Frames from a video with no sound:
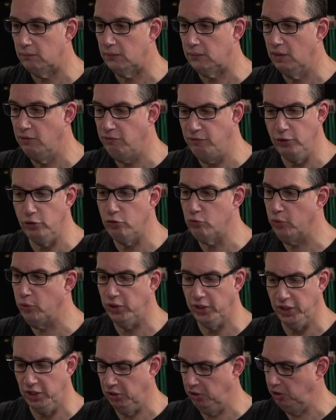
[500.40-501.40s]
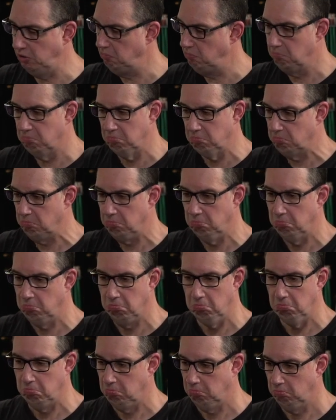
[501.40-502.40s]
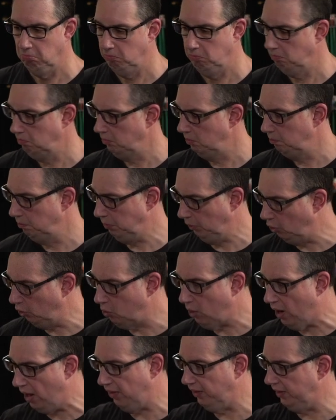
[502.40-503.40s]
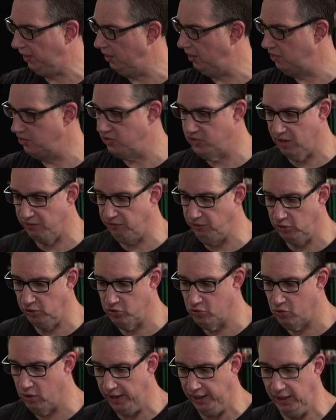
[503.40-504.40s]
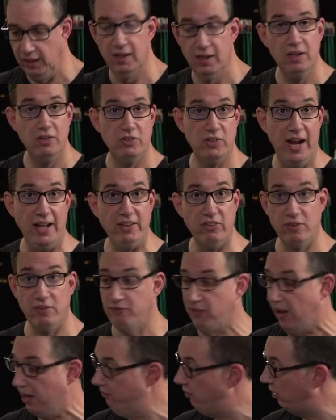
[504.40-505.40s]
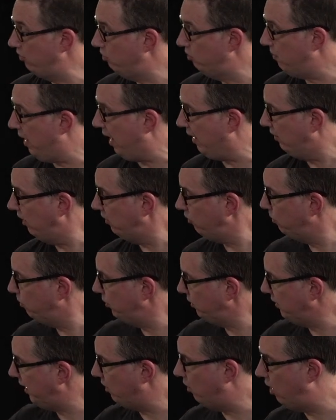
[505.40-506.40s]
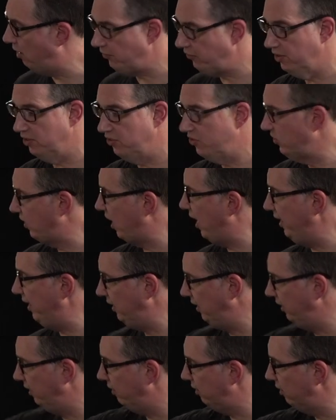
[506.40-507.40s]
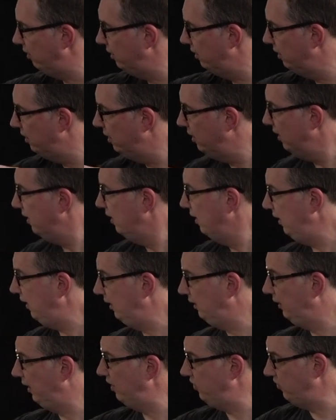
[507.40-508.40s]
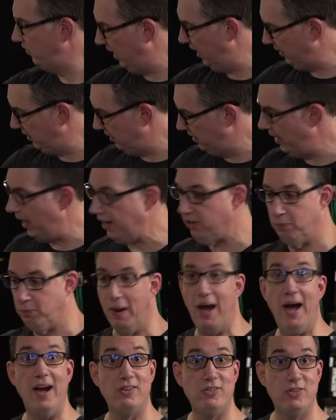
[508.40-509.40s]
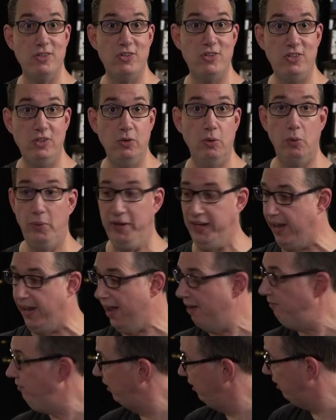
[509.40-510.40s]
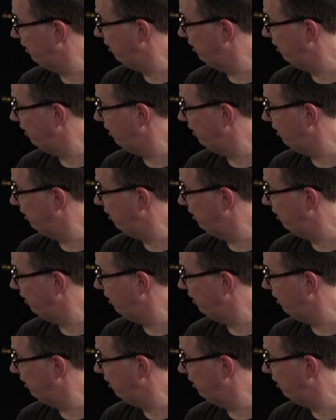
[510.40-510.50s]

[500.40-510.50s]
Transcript: Feels really good. Build quality of this stuff feels great. So that's the 500 rack. Let's put that off to the side here. And let's get the next box and see what we have here.